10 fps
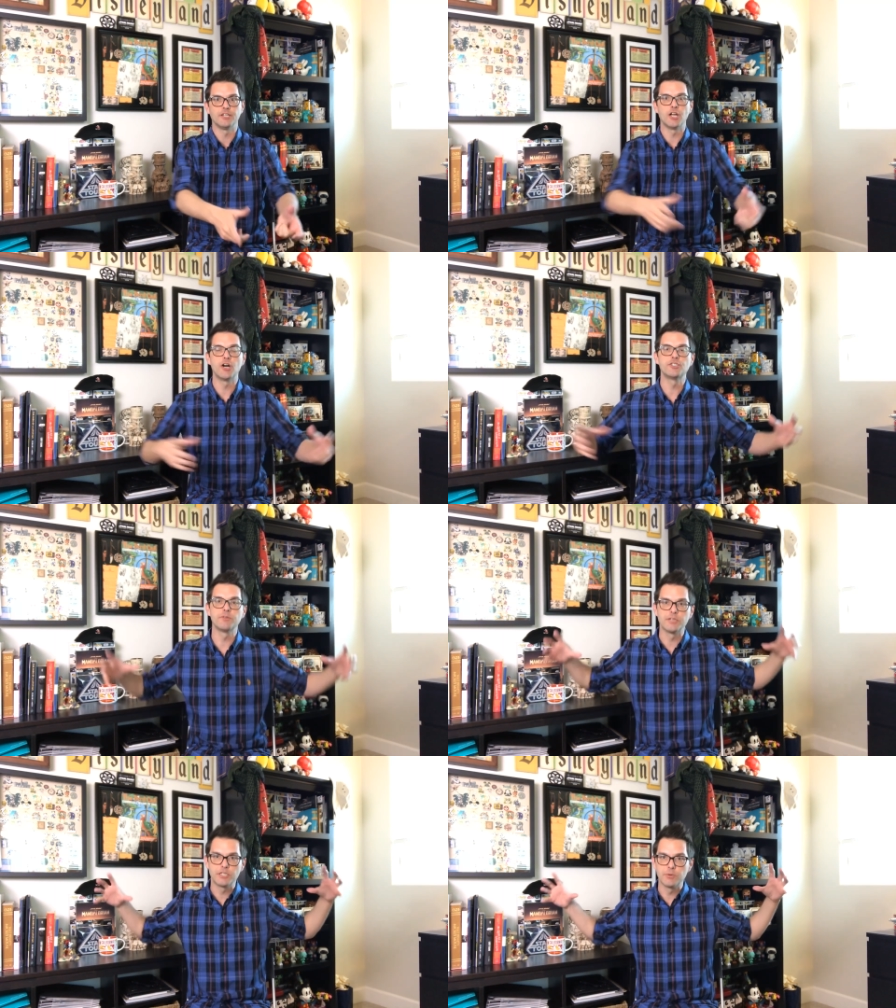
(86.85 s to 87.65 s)
You know, do
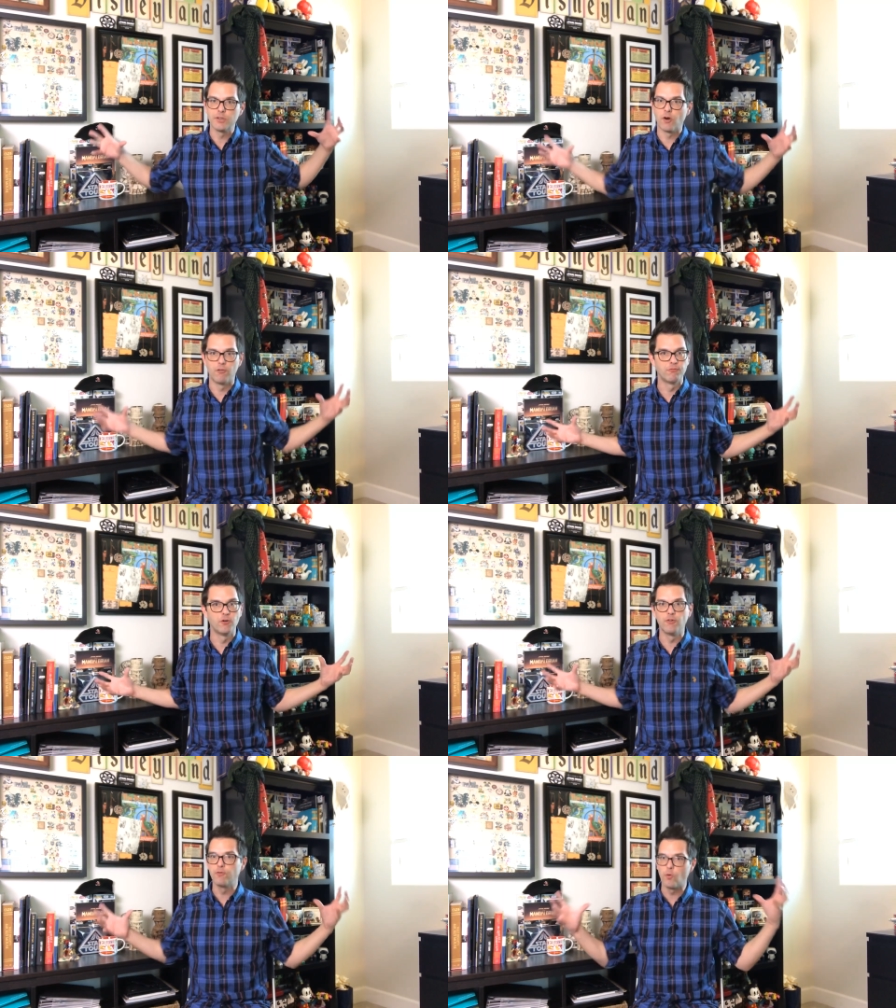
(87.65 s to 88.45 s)
we do we go
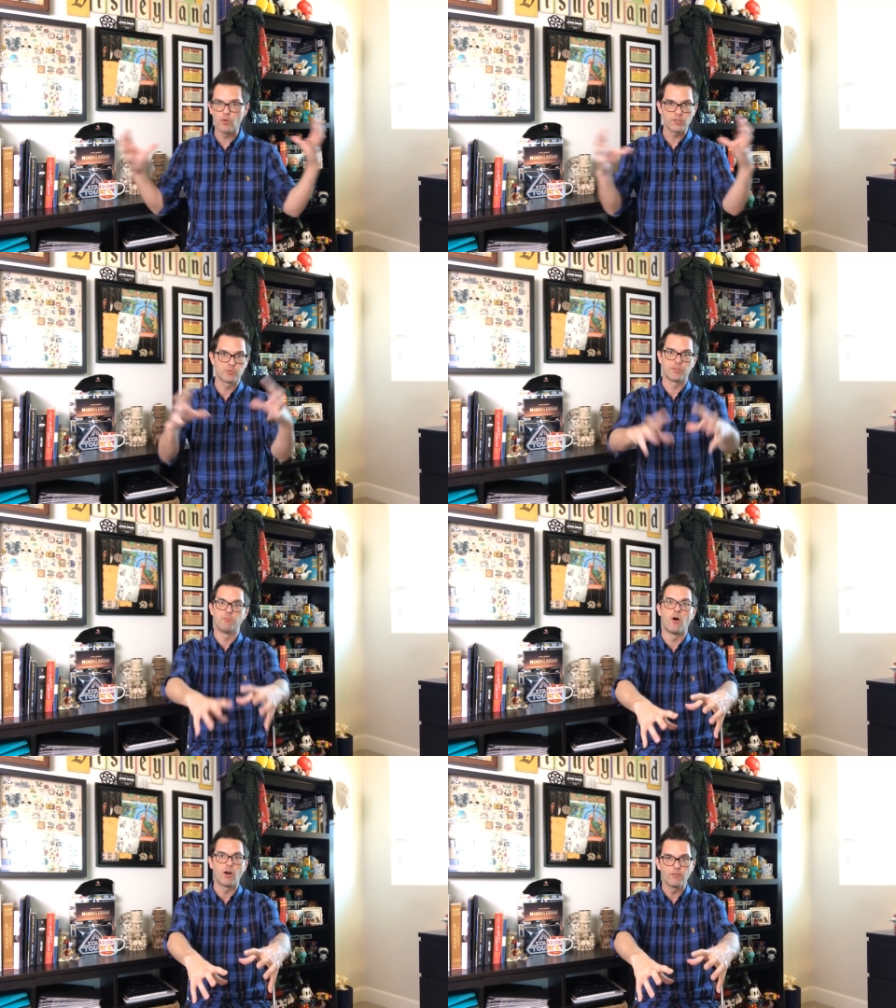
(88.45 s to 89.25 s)
full force with
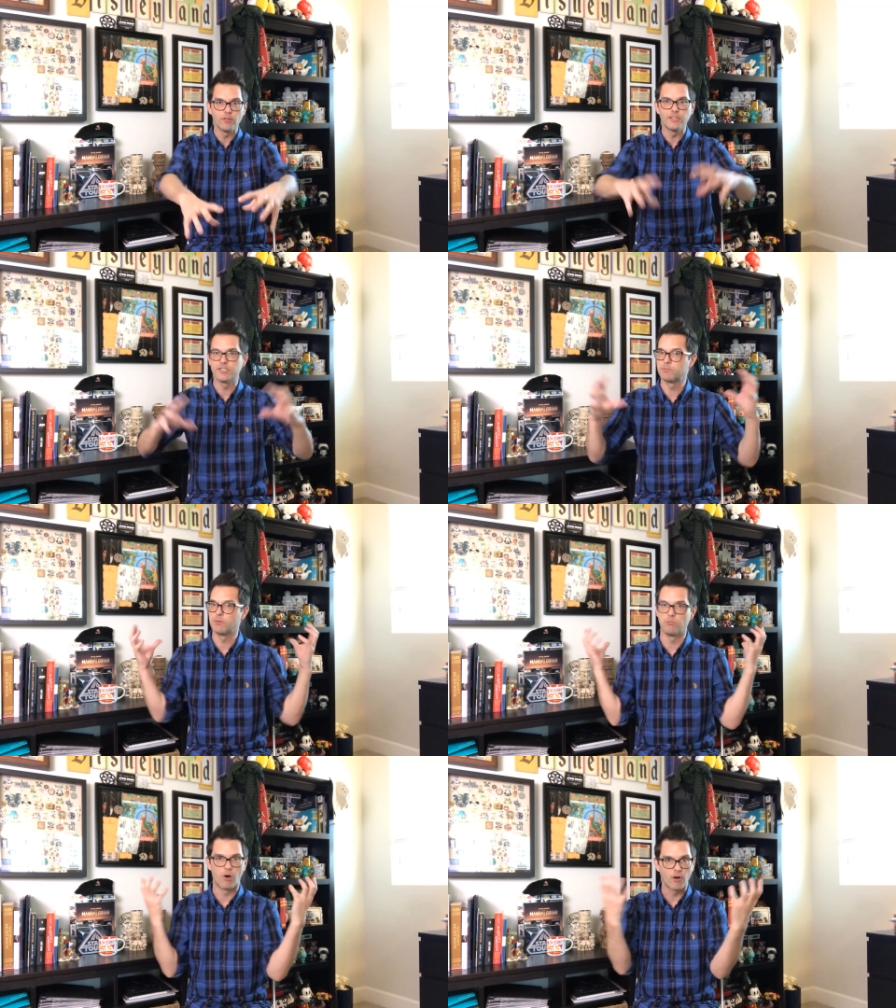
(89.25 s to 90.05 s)
Marvel and just
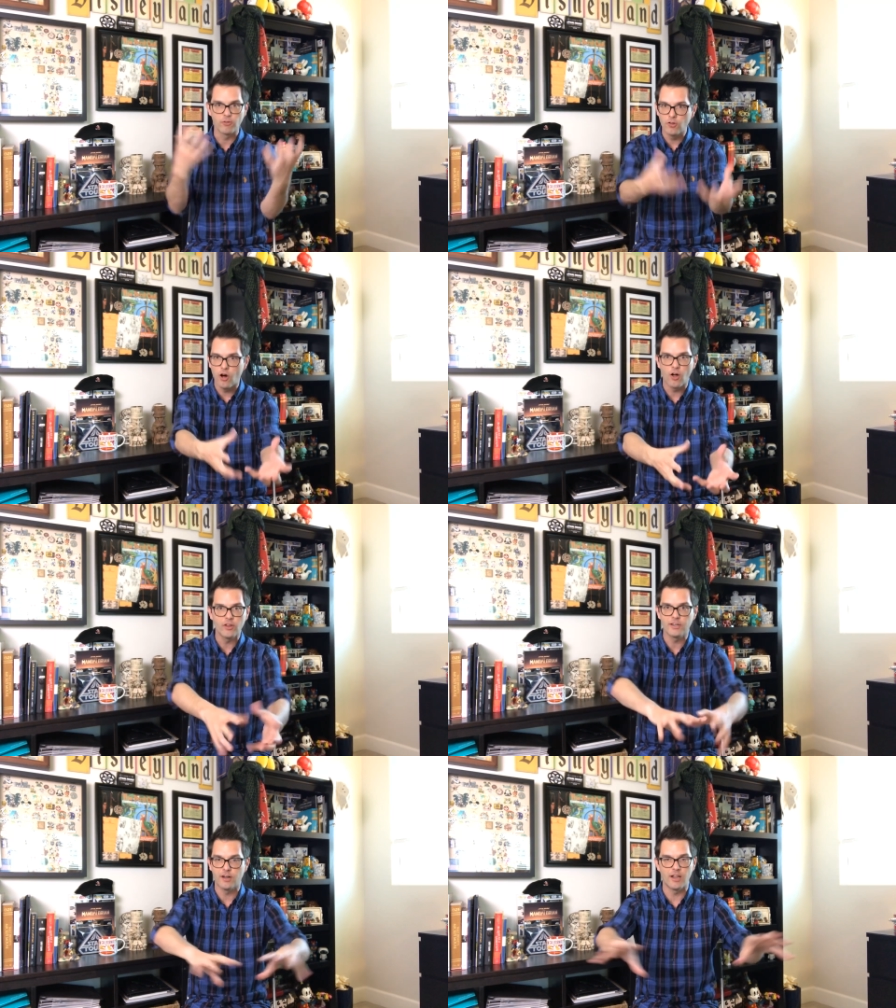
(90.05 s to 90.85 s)
put Marvel
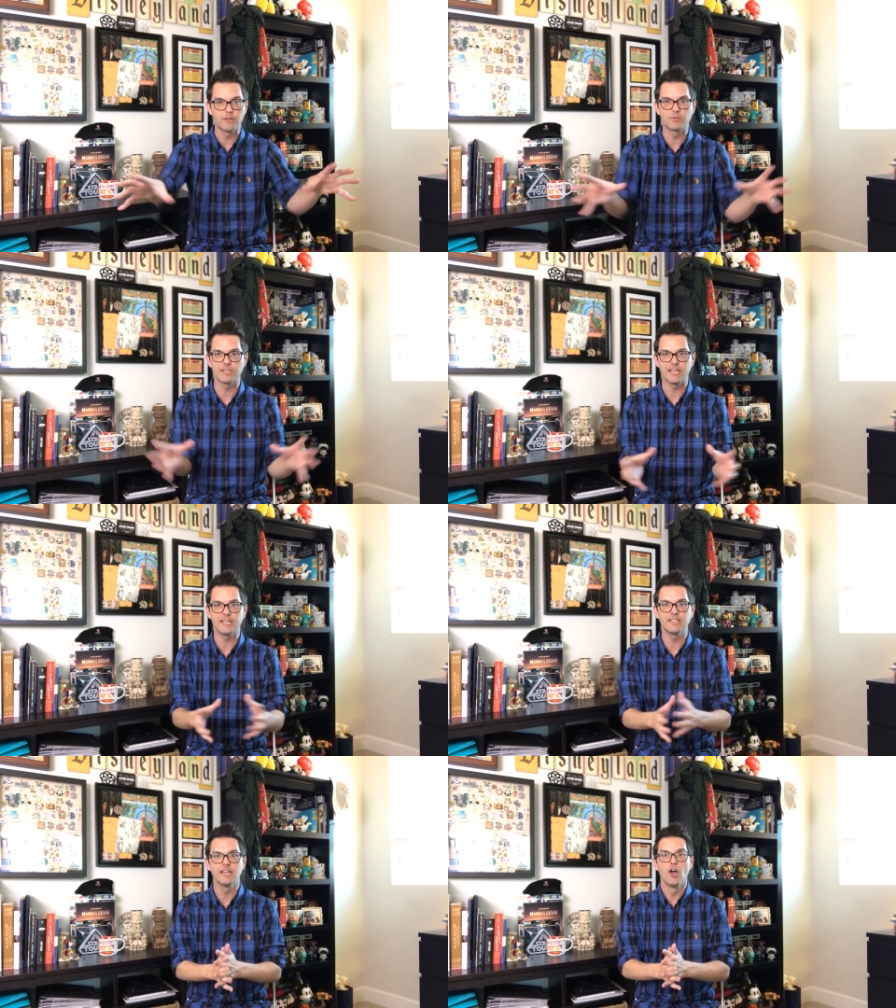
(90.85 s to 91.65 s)
all in
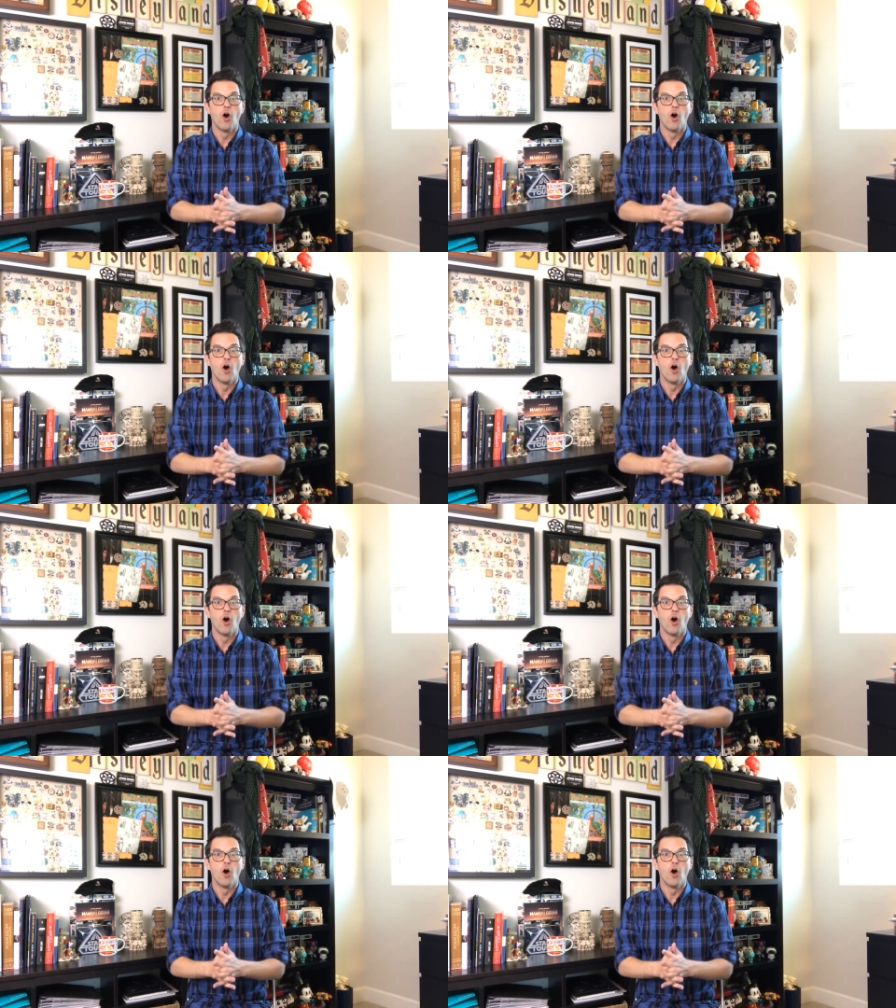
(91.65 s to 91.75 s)
Hollywoodland?